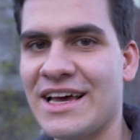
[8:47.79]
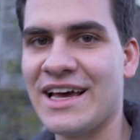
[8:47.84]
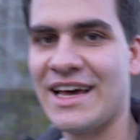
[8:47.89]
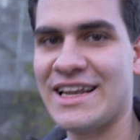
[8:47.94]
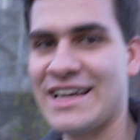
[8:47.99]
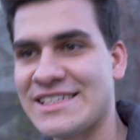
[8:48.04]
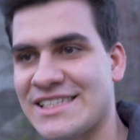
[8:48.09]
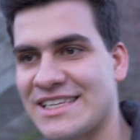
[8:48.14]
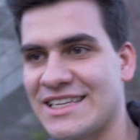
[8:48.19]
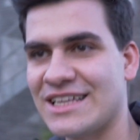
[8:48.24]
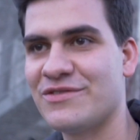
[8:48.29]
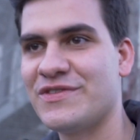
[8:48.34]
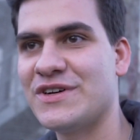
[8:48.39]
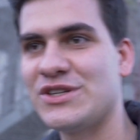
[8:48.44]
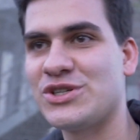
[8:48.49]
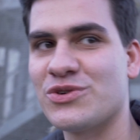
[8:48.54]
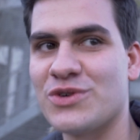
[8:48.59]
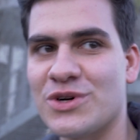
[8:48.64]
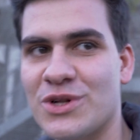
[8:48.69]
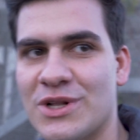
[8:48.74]
and as an
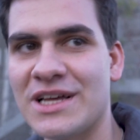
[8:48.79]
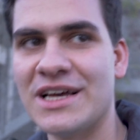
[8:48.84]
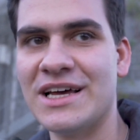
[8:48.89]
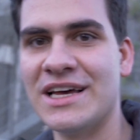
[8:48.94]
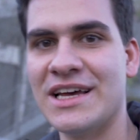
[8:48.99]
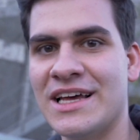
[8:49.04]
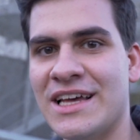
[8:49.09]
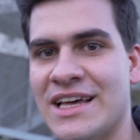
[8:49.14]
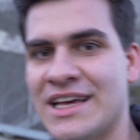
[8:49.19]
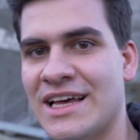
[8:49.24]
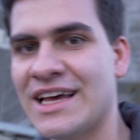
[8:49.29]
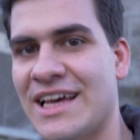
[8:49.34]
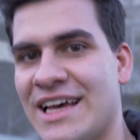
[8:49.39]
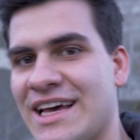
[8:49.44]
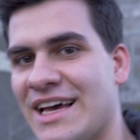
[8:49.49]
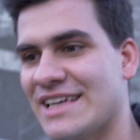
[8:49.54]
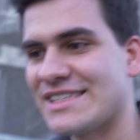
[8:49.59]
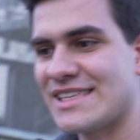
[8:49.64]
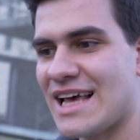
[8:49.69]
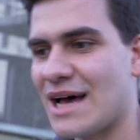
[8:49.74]
individual
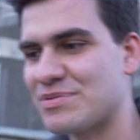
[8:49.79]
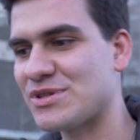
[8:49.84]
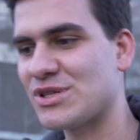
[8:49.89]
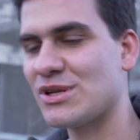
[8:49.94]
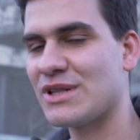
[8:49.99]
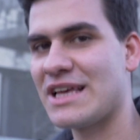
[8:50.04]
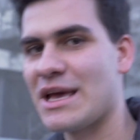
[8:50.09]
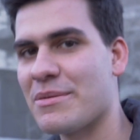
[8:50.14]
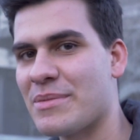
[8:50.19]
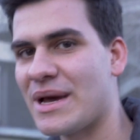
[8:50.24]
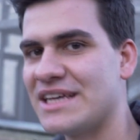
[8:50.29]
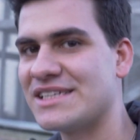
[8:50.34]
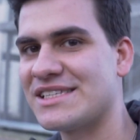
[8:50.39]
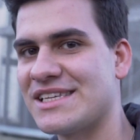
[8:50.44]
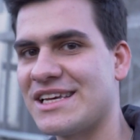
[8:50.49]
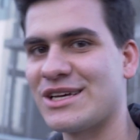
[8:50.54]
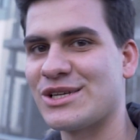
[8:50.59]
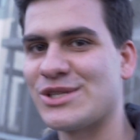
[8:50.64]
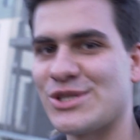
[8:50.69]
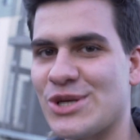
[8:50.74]
is absolutely amazing.